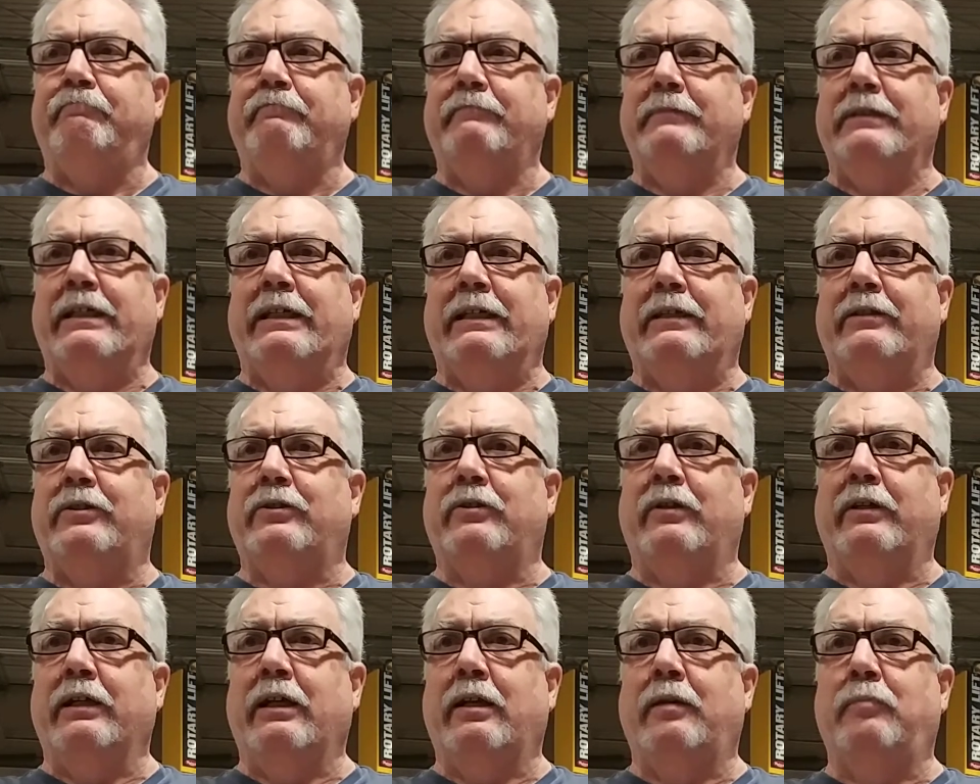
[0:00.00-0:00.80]
Yeah,
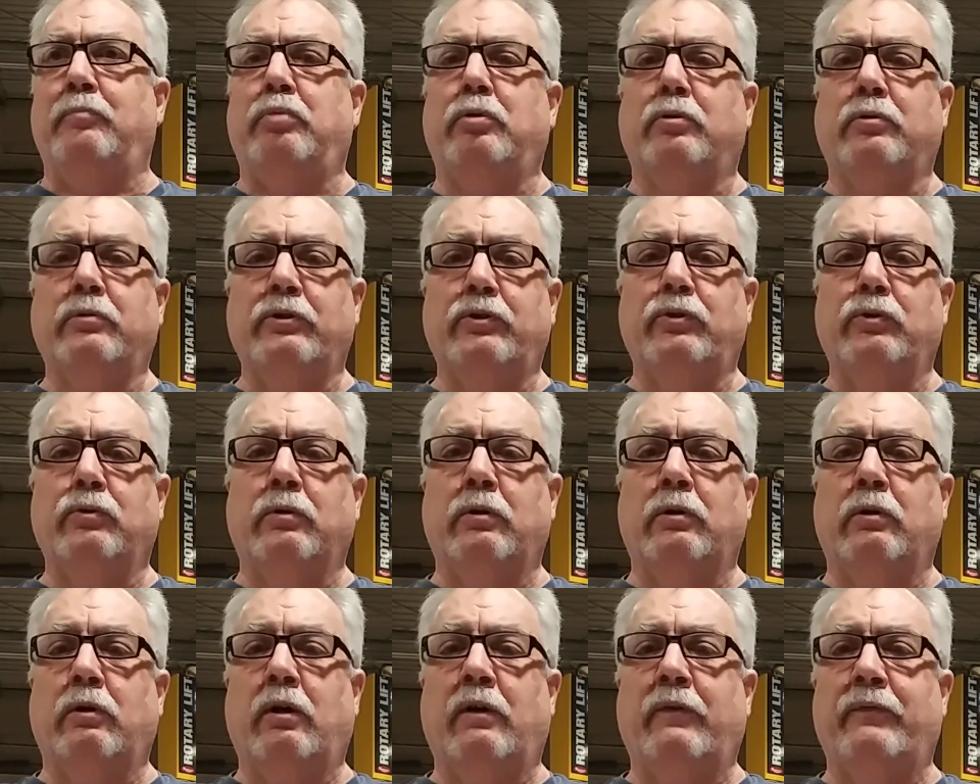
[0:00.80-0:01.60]
so I got to pull the
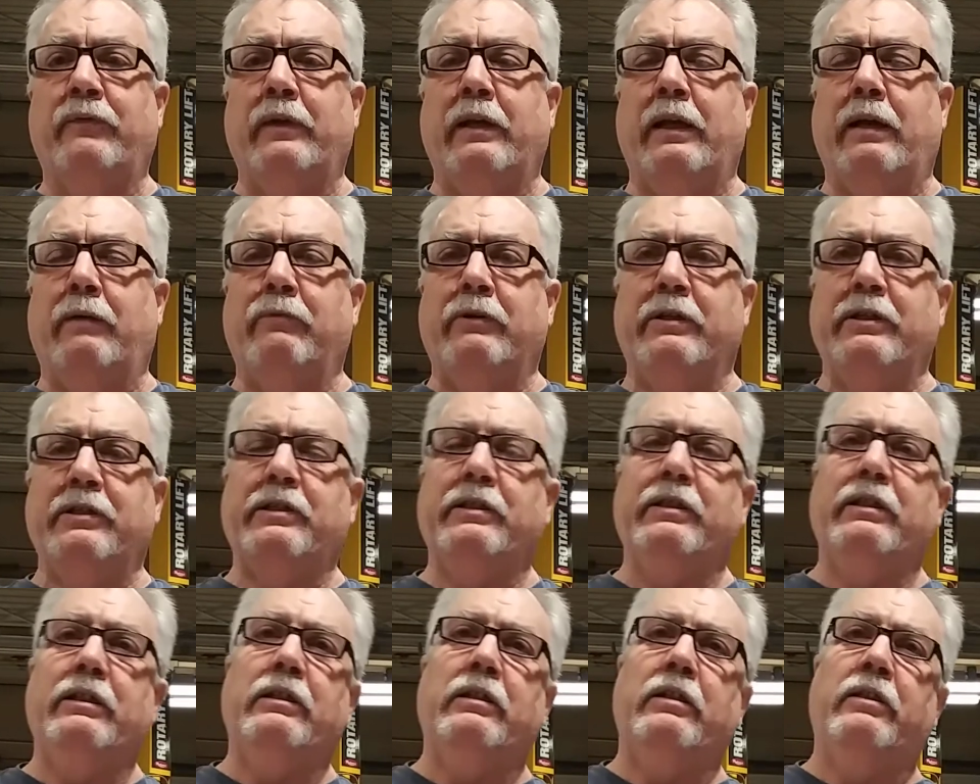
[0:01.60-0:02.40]
door off, and I want to
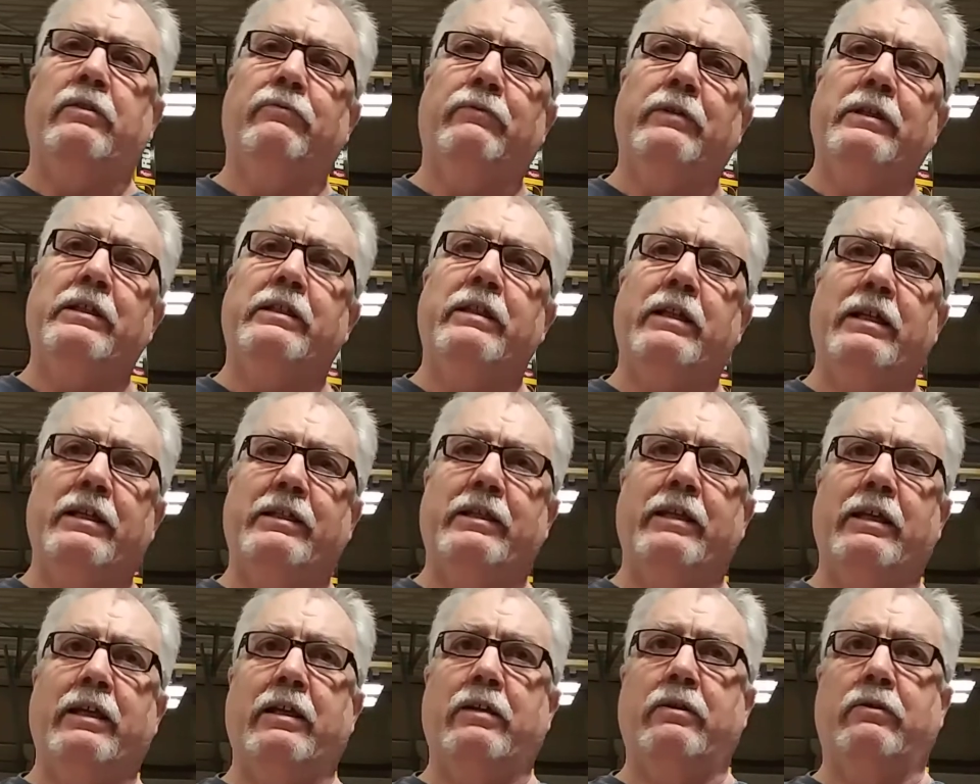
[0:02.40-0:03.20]
see. The reason I
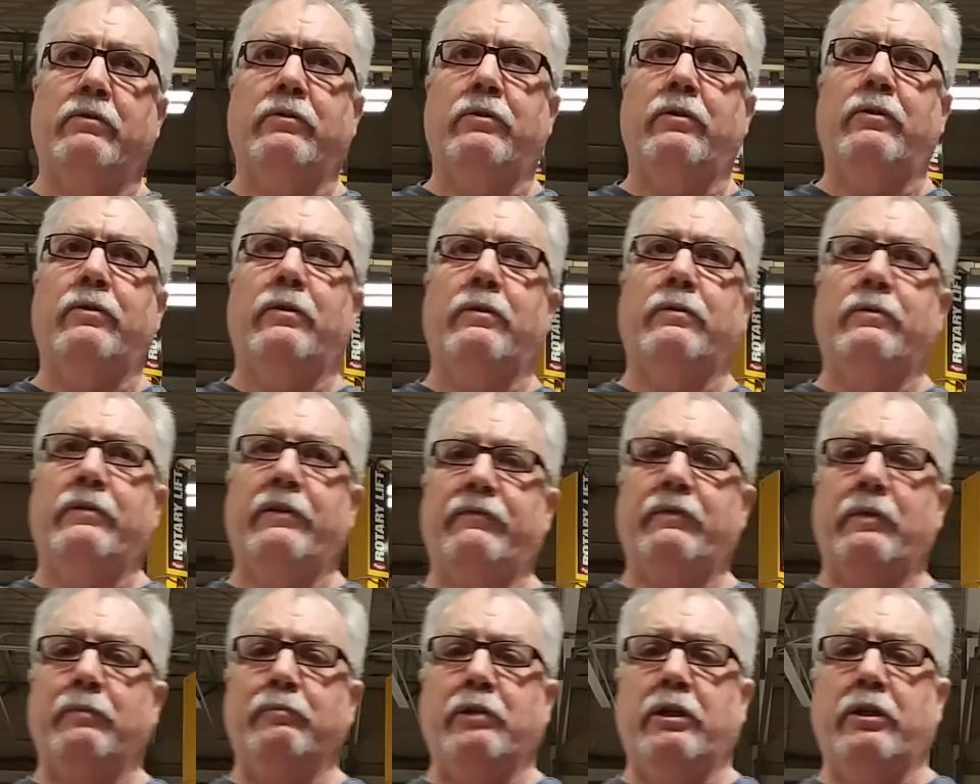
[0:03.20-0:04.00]
say I don't know
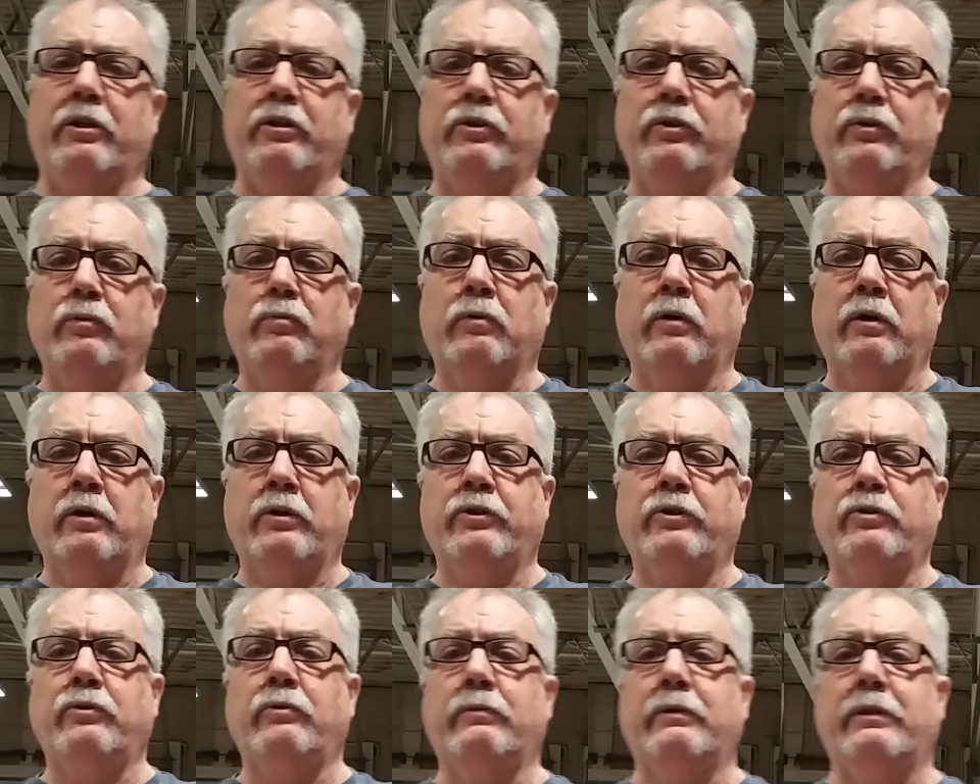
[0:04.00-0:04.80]
if I'm going to do 1 or
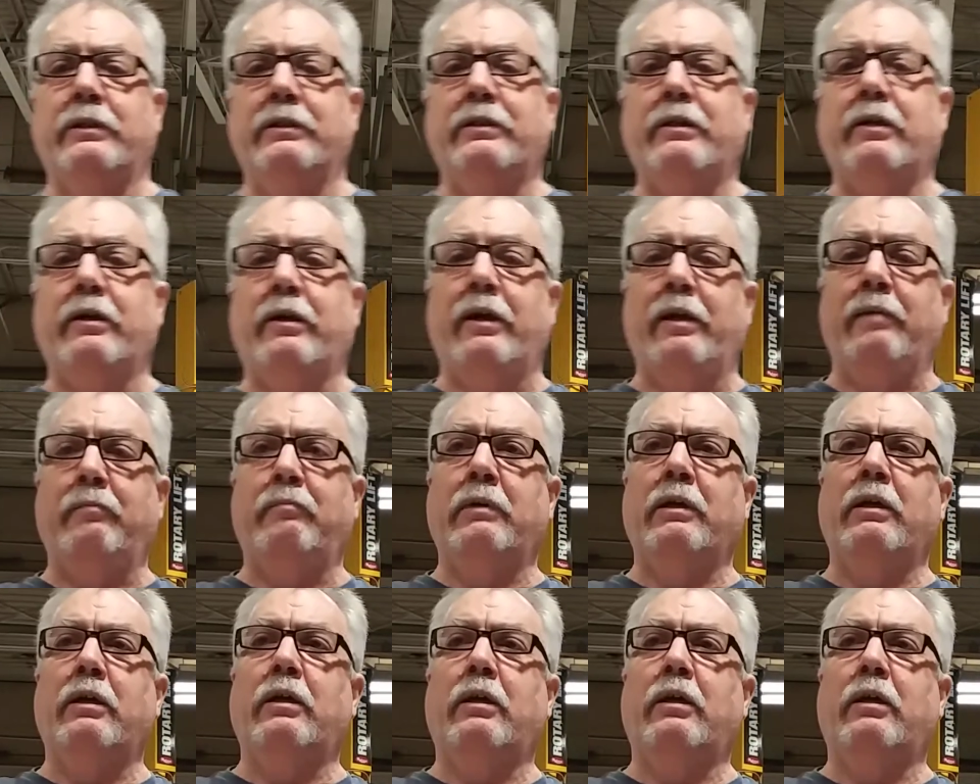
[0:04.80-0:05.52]
2 at a time.